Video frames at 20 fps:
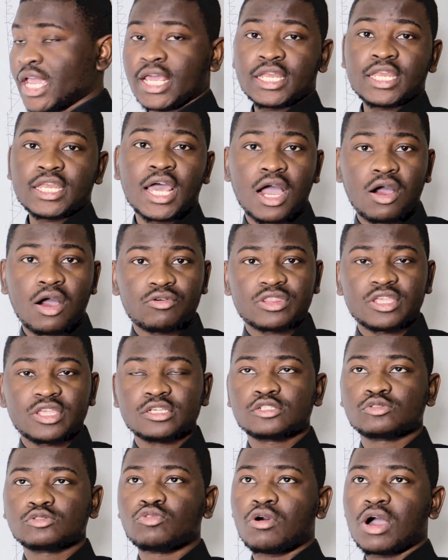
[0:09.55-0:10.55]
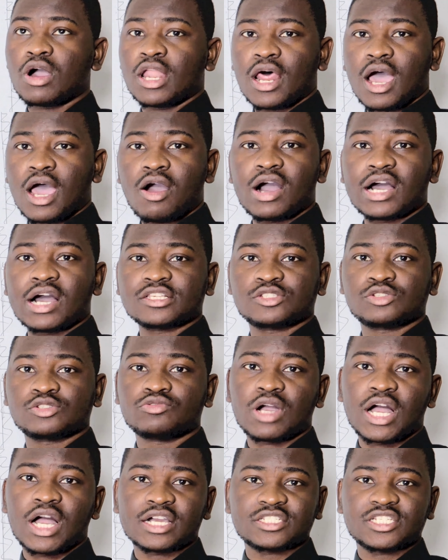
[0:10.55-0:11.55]
Now, this will allow us
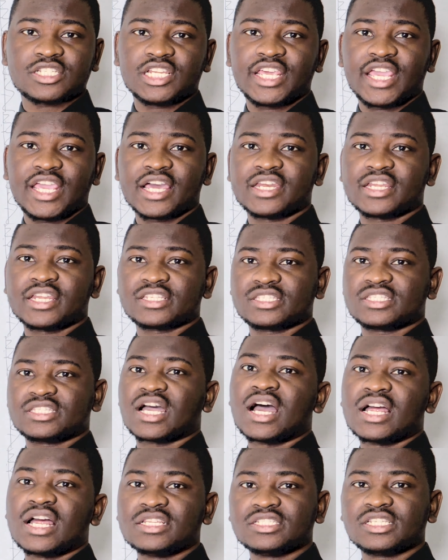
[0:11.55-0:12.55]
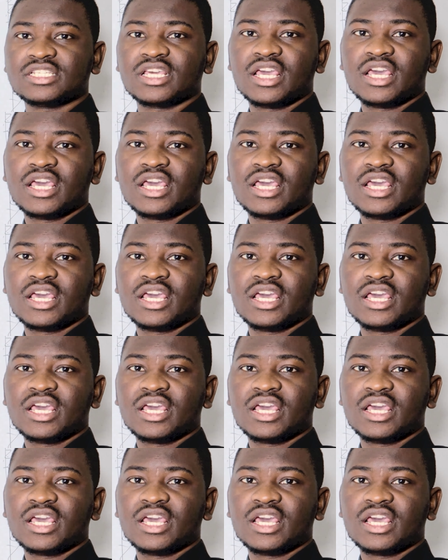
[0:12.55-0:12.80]
to actually understand